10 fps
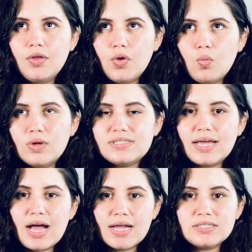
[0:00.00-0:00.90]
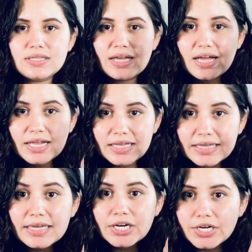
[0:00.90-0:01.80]
once I got into the
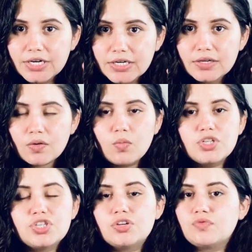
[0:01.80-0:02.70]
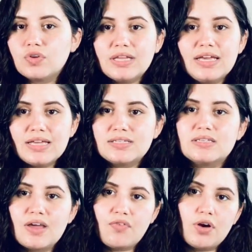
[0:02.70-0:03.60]
clear, which there really is
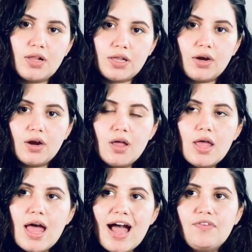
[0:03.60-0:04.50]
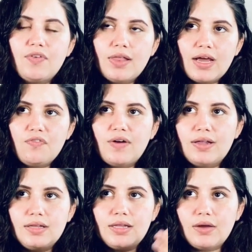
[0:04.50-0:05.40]
never a clear, I felt like I
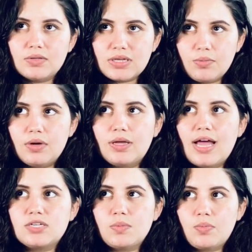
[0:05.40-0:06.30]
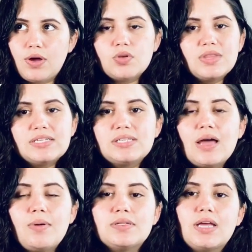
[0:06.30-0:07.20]
finally was able to catch my breath. So this
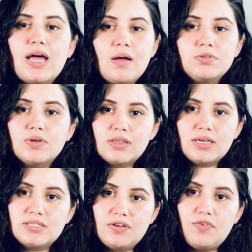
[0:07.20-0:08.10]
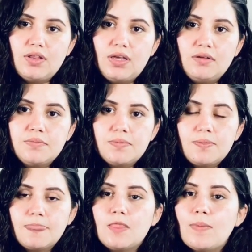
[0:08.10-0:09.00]
time I was like, I'm doing things differently.
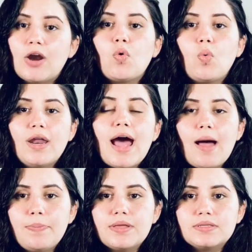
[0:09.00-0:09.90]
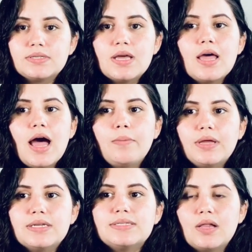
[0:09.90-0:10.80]
No matter what happens, I'm going
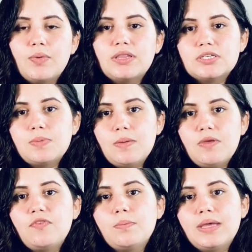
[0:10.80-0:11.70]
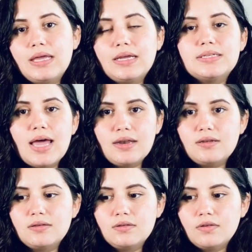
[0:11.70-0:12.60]
to celebrate this baby from beginning to end.
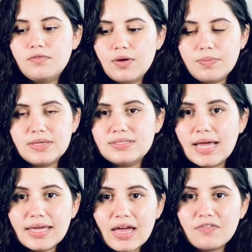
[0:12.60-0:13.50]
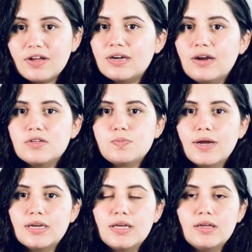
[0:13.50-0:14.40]
From the second I found out I was
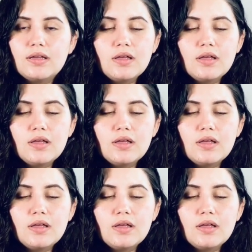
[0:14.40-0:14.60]
pregnant